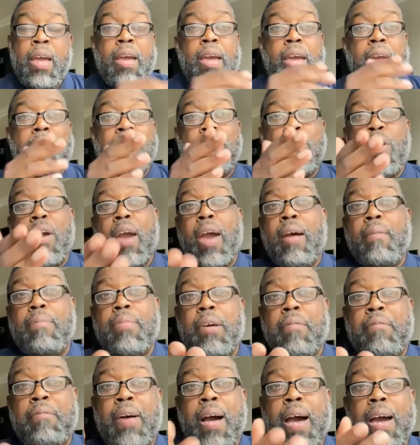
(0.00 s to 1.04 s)
If you have
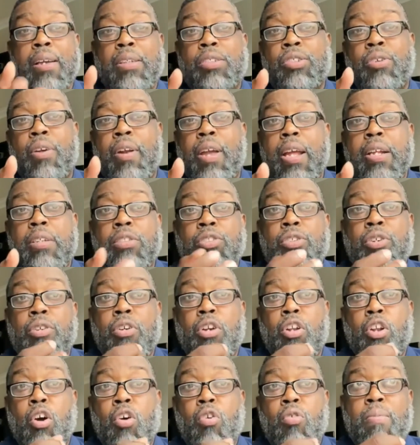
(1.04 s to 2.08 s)
the Fizer
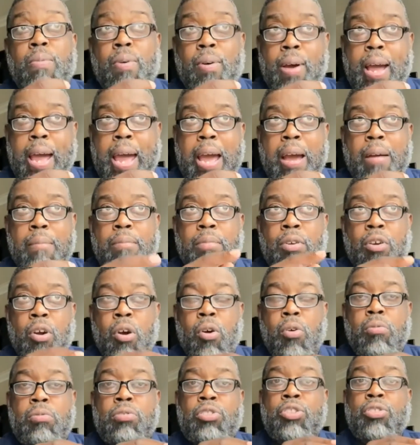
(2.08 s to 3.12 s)
Interglobal app,
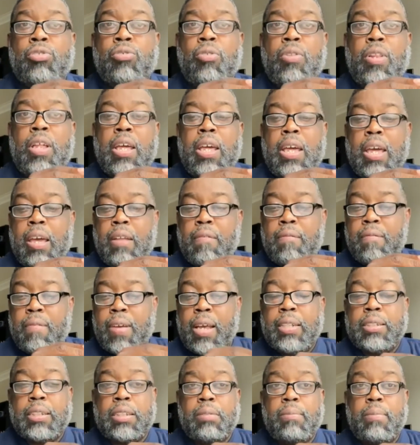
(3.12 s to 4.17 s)
go to the
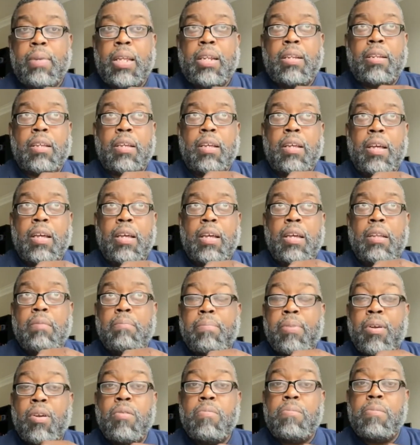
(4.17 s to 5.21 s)
investment in
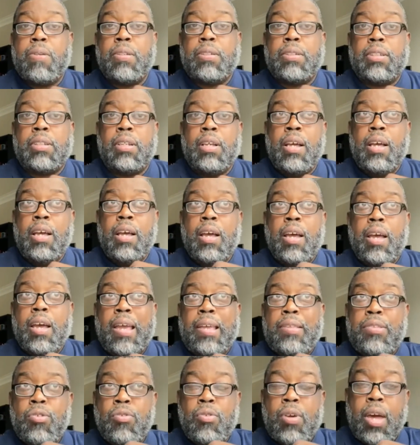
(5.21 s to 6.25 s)
purpose,
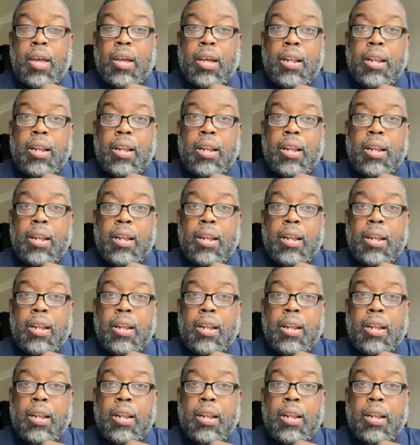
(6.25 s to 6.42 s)
and you can